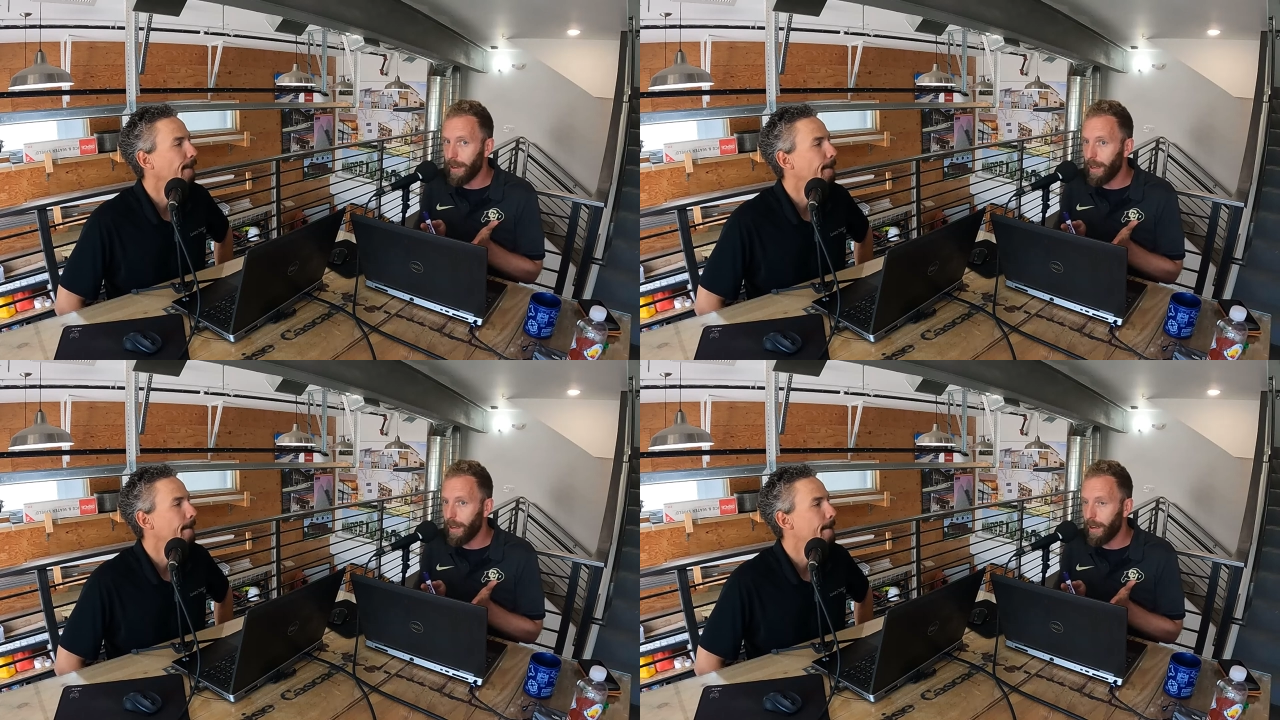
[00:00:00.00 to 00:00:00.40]

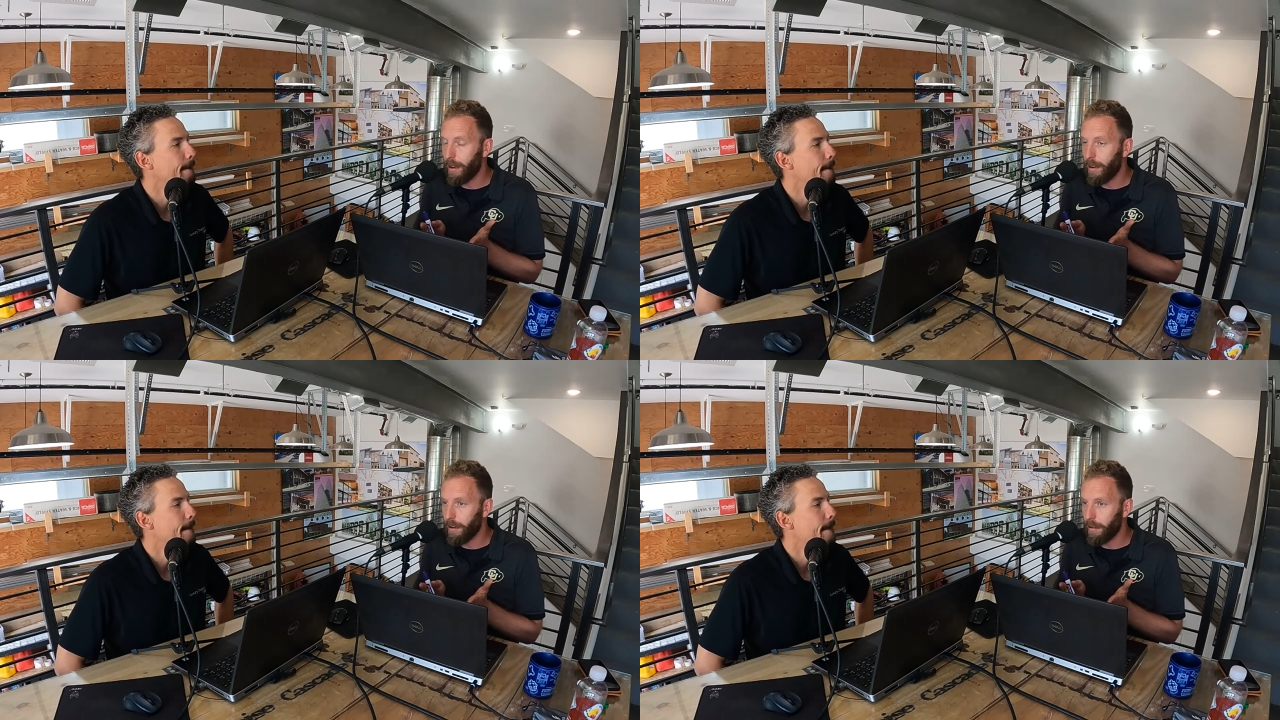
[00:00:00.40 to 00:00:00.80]
Speaker 1: be
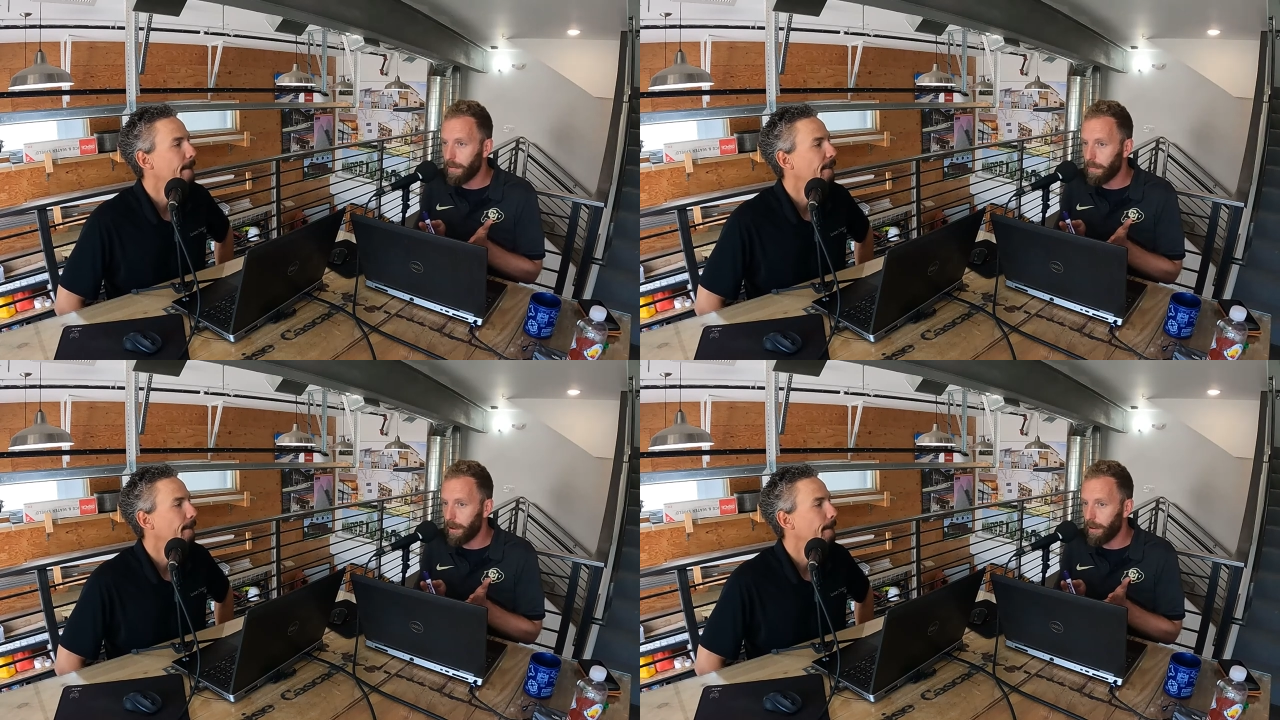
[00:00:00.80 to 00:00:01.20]

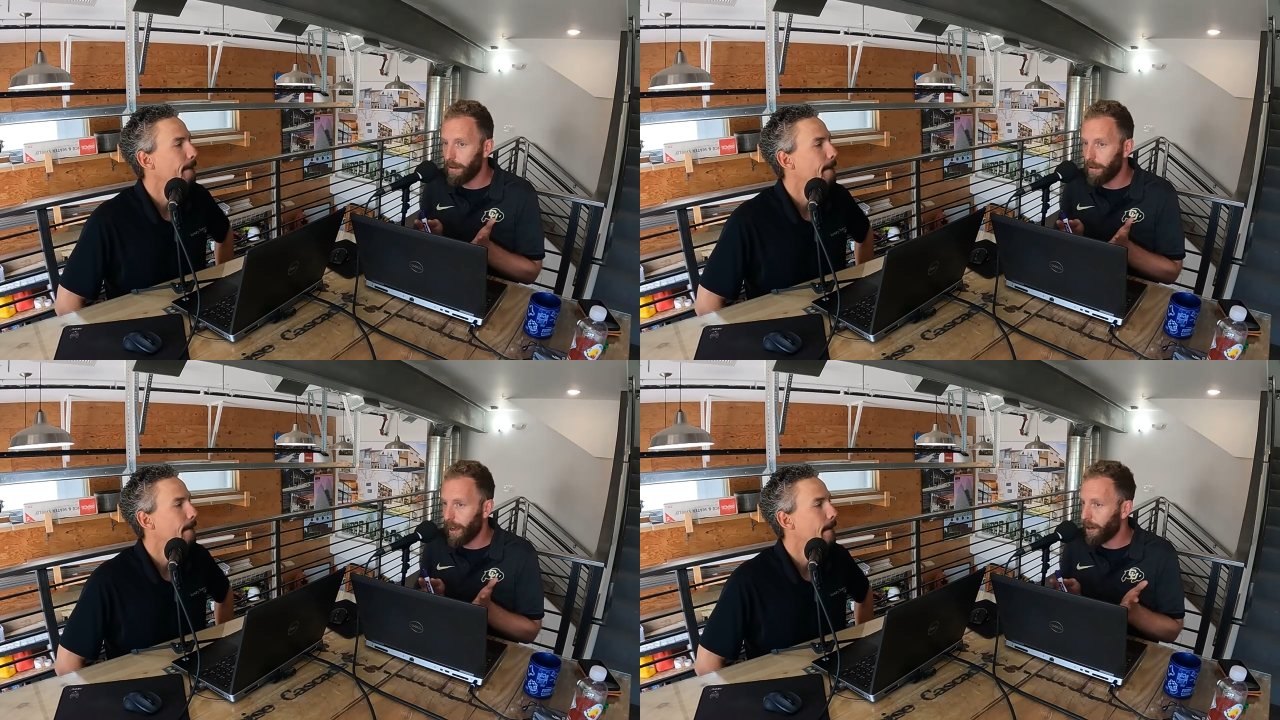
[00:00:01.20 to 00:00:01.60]

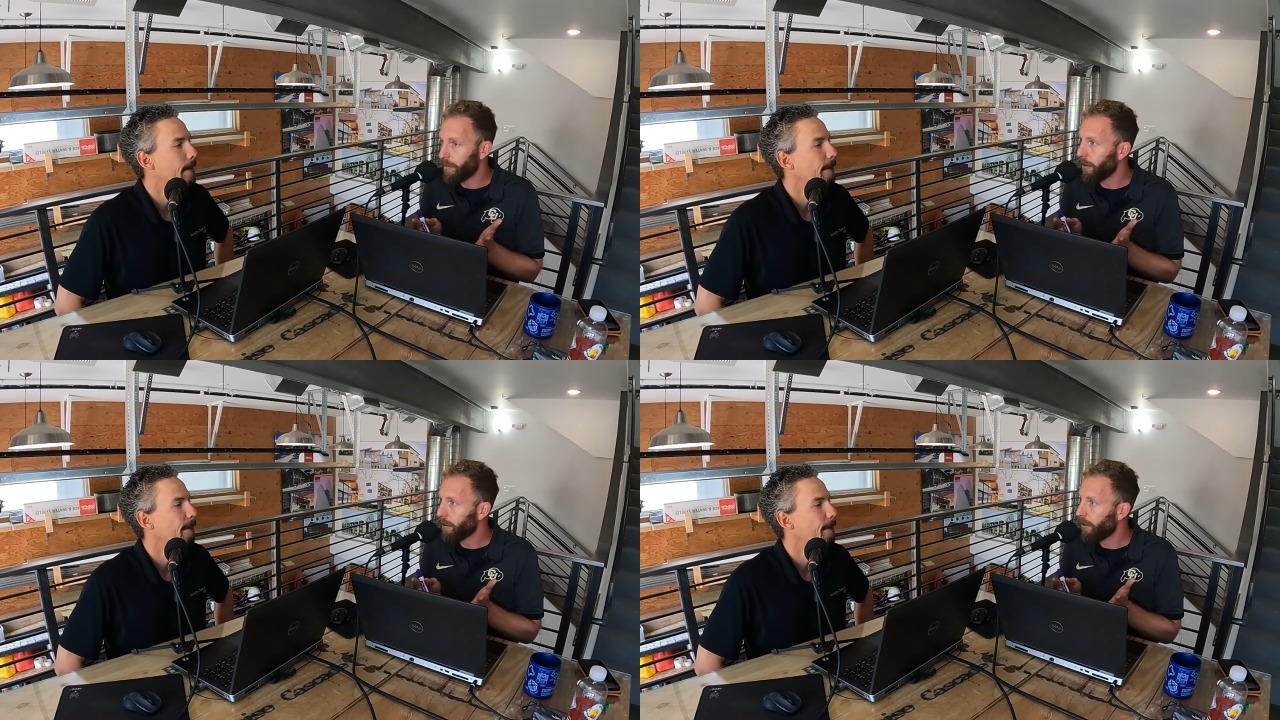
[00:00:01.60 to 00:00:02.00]
uh,
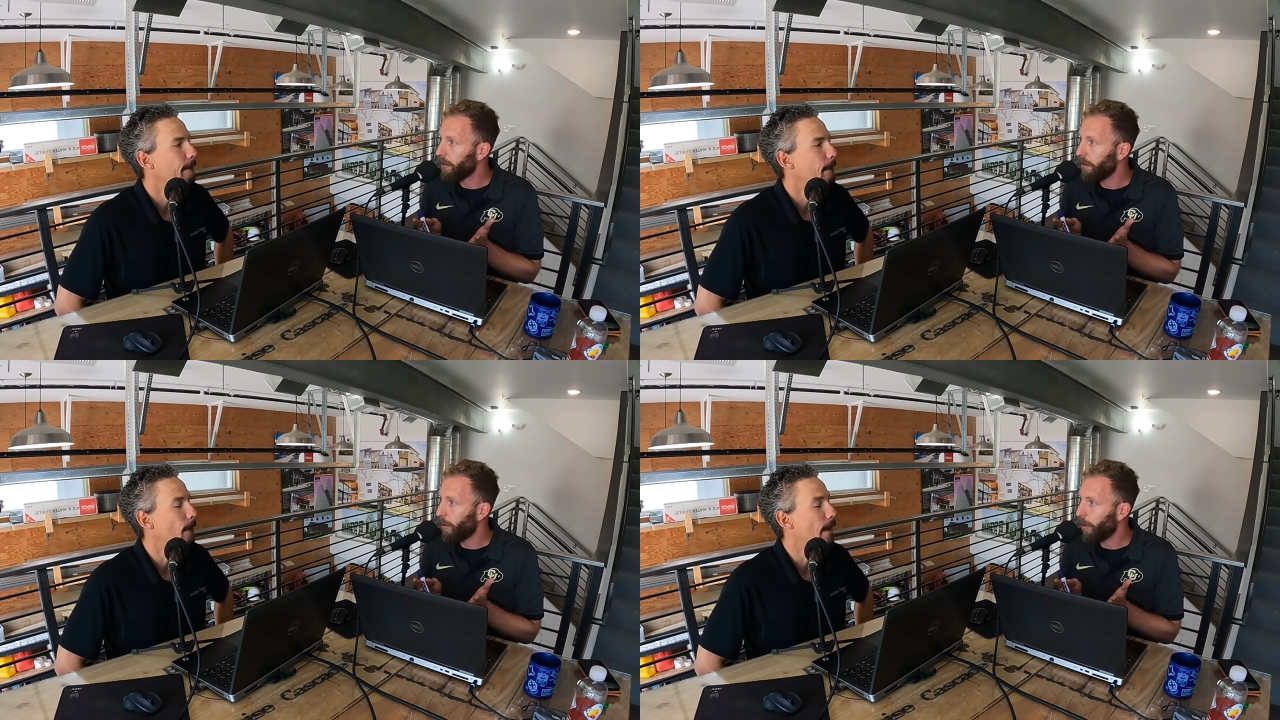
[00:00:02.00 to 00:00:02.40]

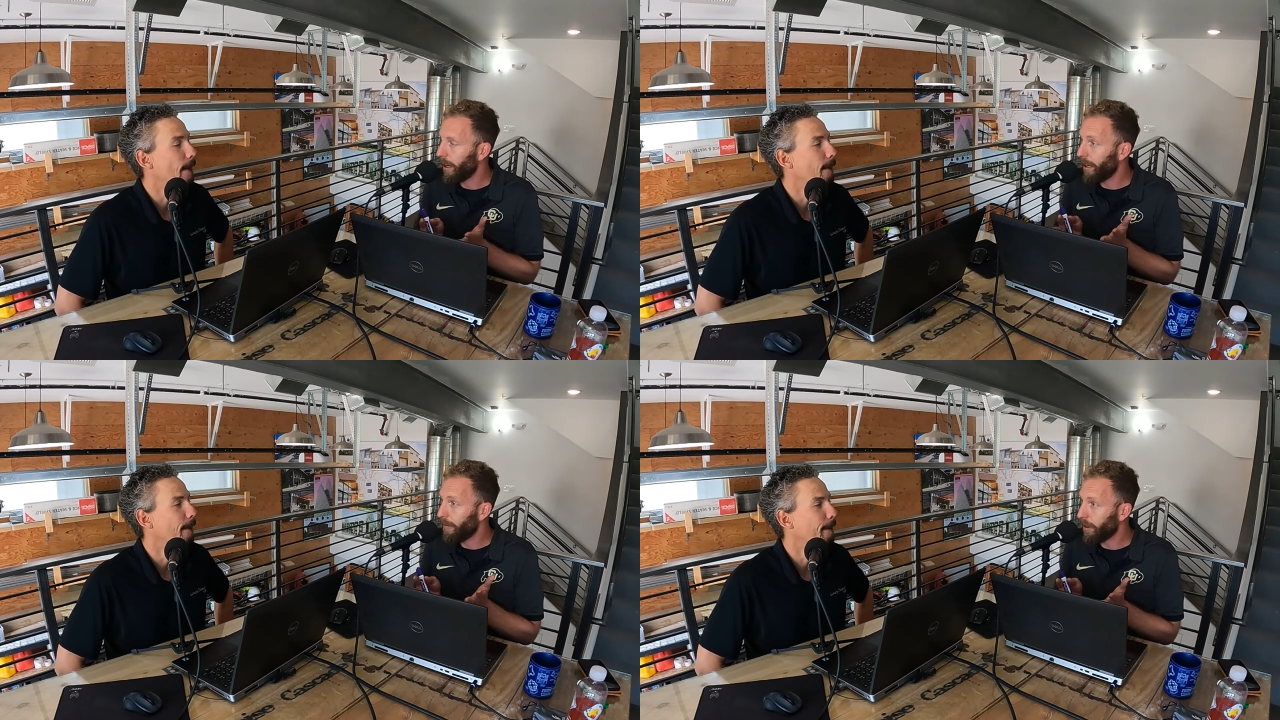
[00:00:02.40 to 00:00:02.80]
controversial or
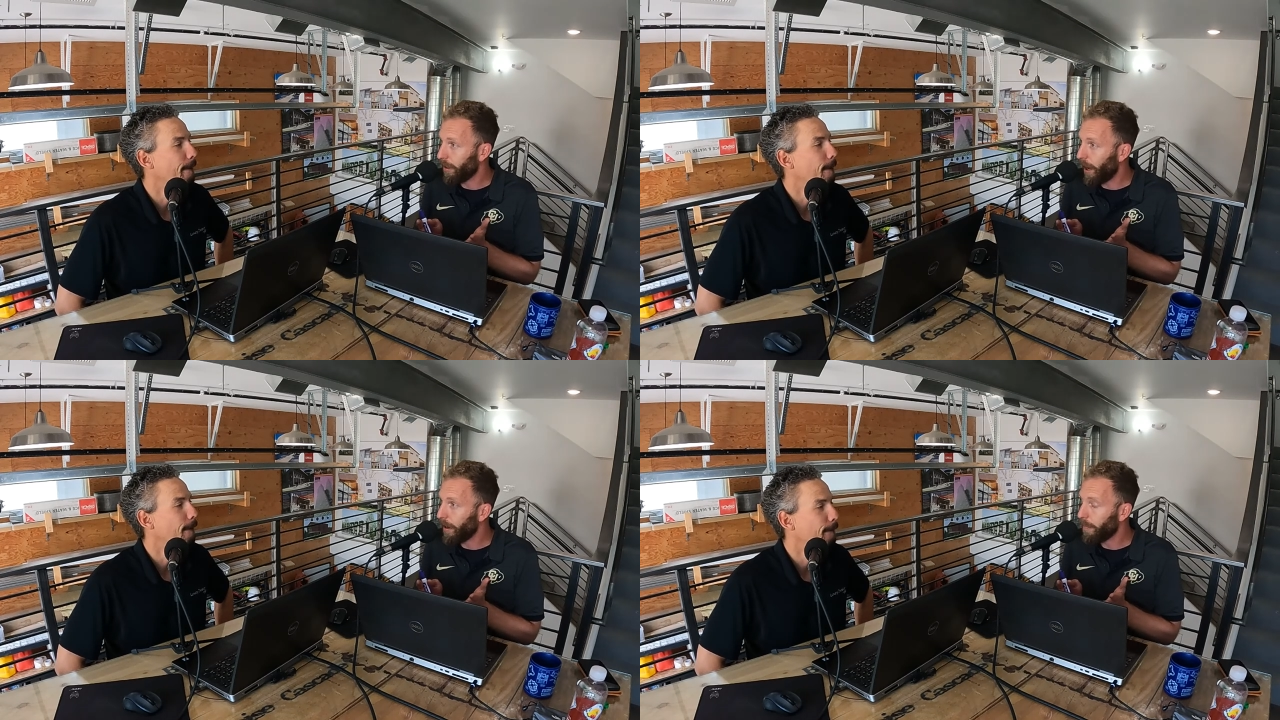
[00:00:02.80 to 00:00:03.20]
wow. a different thought,